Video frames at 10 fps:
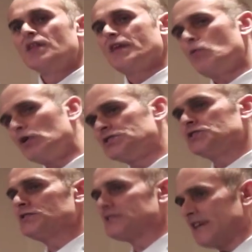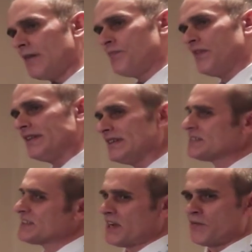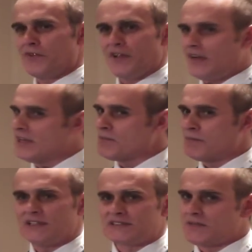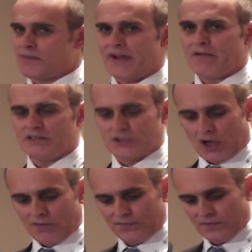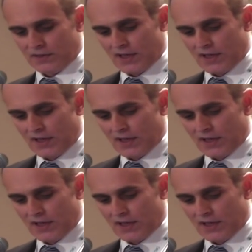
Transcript: they want to do something that's going to really piss their parents off,